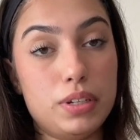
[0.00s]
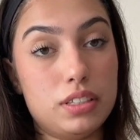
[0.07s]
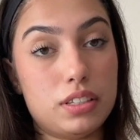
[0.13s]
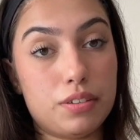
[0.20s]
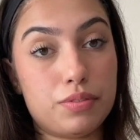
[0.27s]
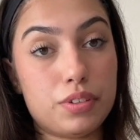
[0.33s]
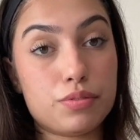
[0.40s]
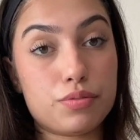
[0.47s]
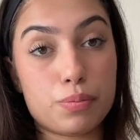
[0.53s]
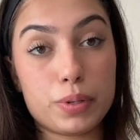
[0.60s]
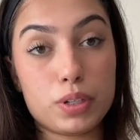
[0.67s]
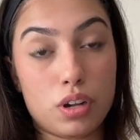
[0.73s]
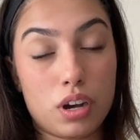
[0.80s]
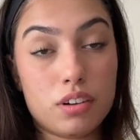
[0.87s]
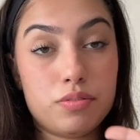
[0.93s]
different from a
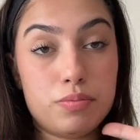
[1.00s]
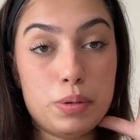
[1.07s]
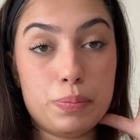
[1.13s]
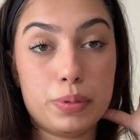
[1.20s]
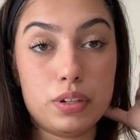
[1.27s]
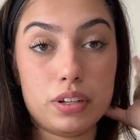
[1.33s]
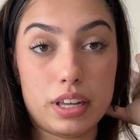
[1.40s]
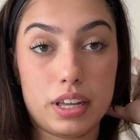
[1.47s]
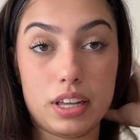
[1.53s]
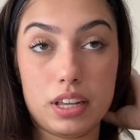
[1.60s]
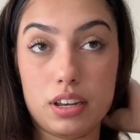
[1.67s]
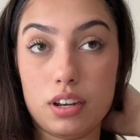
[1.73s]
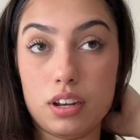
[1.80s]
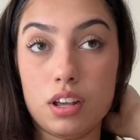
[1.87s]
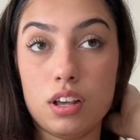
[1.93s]
lot of people
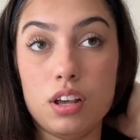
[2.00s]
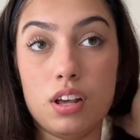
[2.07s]
in